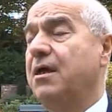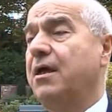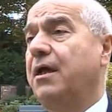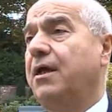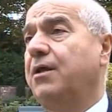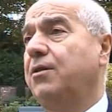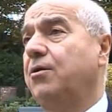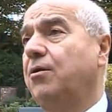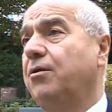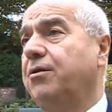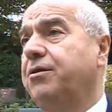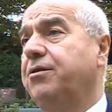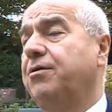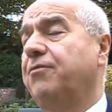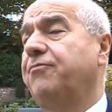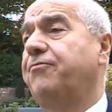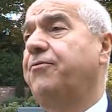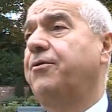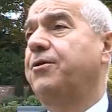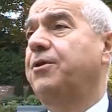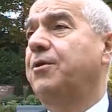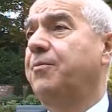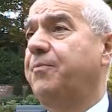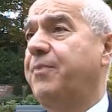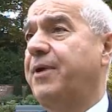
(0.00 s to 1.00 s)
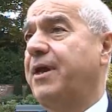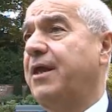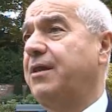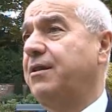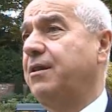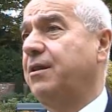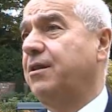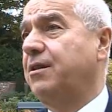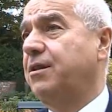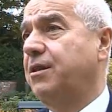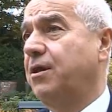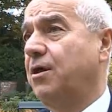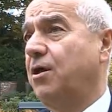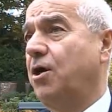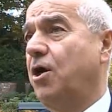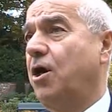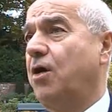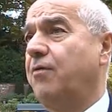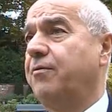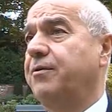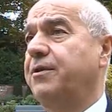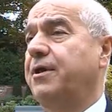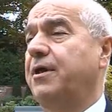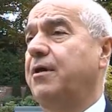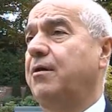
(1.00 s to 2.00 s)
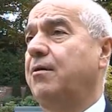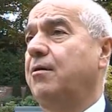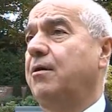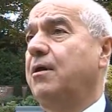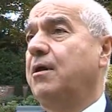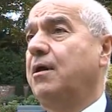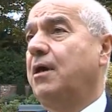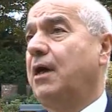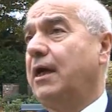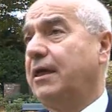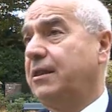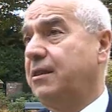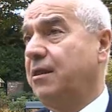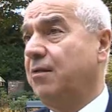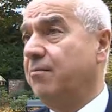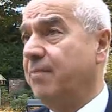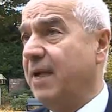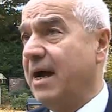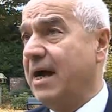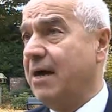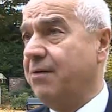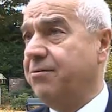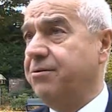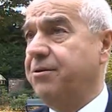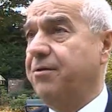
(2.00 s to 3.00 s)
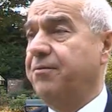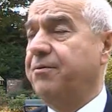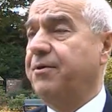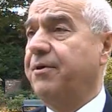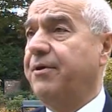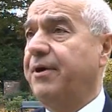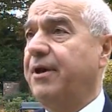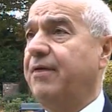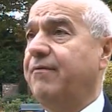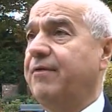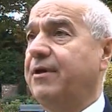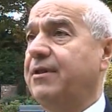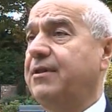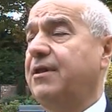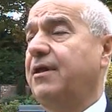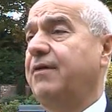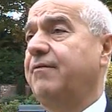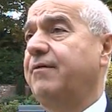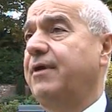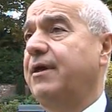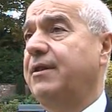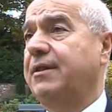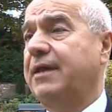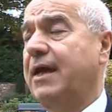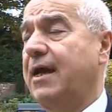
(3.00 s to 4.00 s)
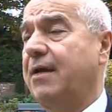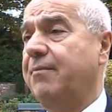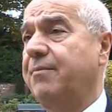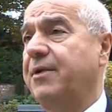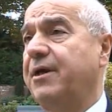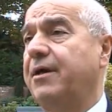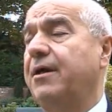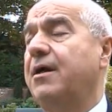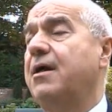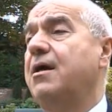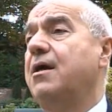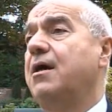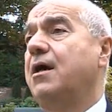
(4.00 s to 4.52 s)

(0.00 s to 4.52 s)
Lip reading: and also for the presence of the, at the mouth of the river Tiber,